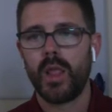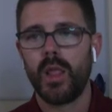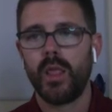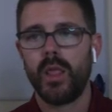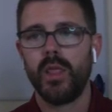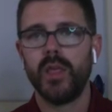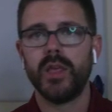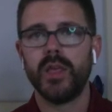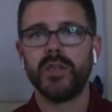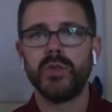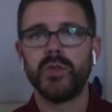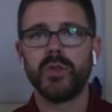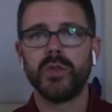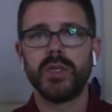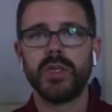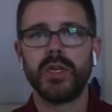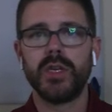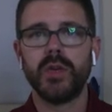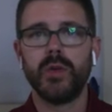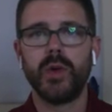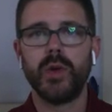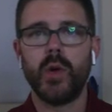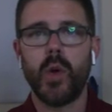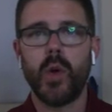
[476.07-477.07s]
This one's
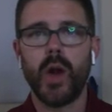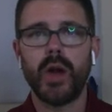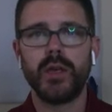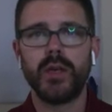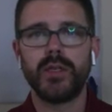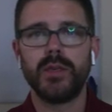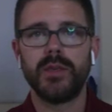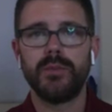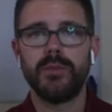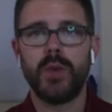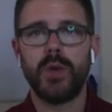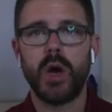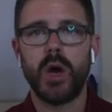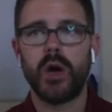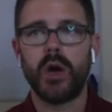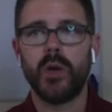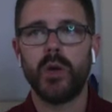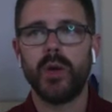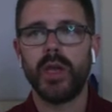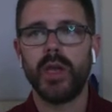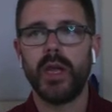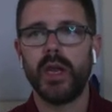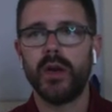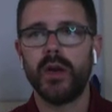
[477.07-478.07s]
going to require some
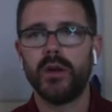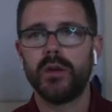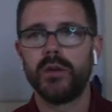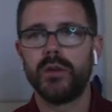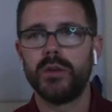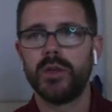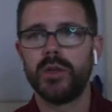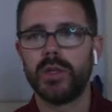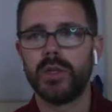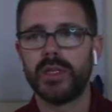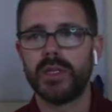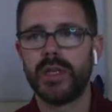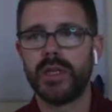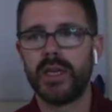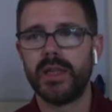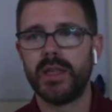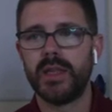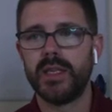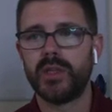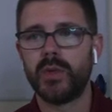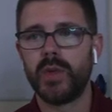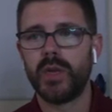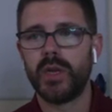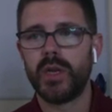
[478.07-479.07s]
borrowing here, so let's get
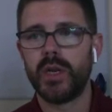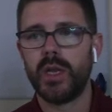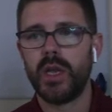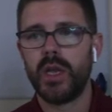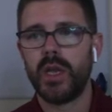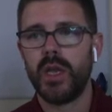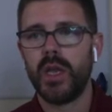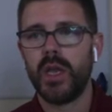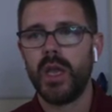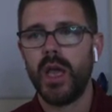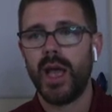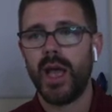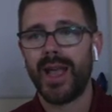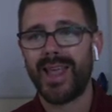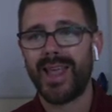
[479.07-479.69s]
this one. I